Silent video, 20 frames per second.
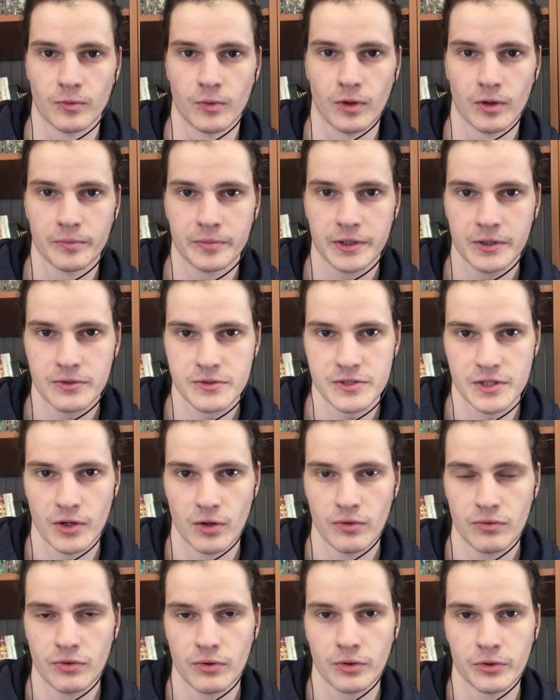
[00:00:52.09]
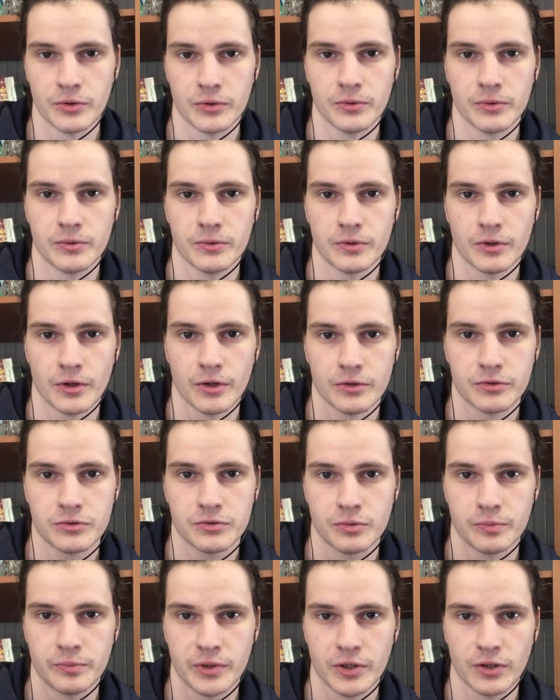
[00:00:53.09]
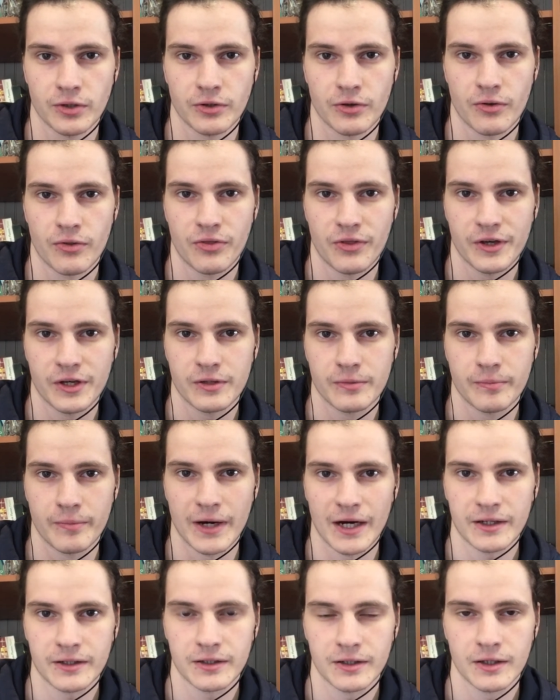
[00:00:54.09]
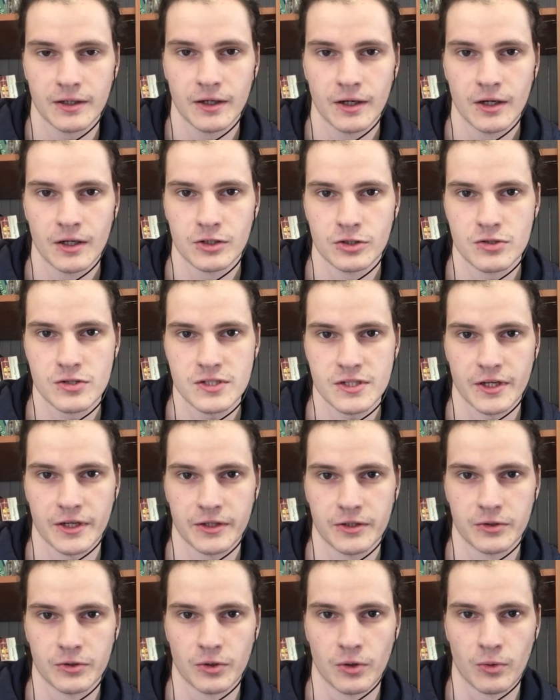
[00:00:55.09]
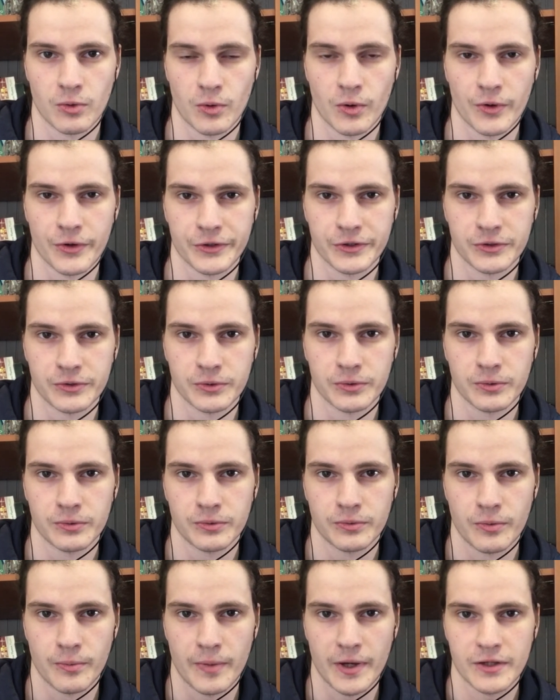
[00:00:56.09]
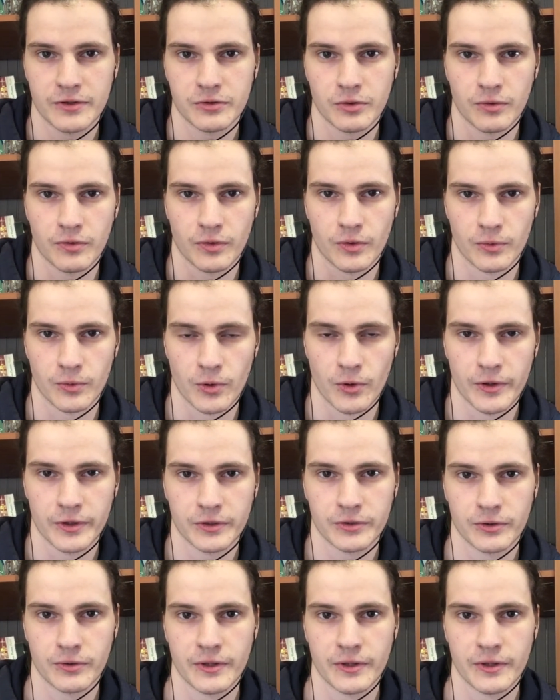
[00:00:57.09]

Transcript: Well, because they offer you to build a thick back, just like rowing do, the bent over rowing, the